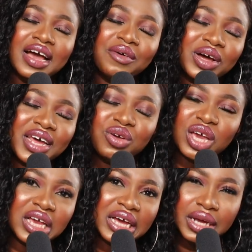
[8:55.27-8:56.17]
whether you're
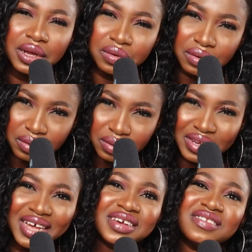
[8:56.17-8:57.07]
a Ghanaian or not.
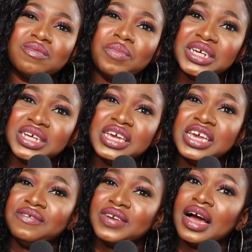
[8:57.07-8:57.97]
And
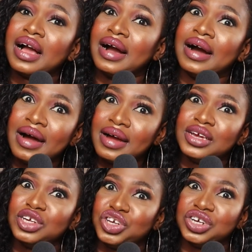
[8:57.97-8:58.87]
especially if that car
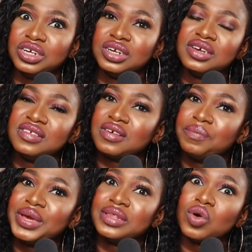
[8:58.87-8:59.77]
engine is a
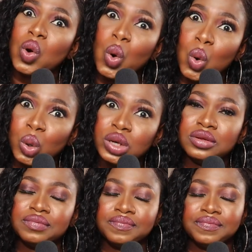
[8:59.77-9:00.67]
bit old,
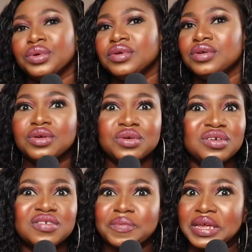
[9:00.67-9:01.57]
you're
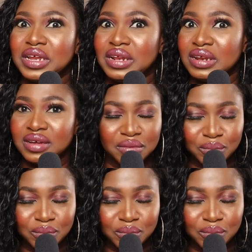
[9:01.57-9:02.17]
going to spend a lot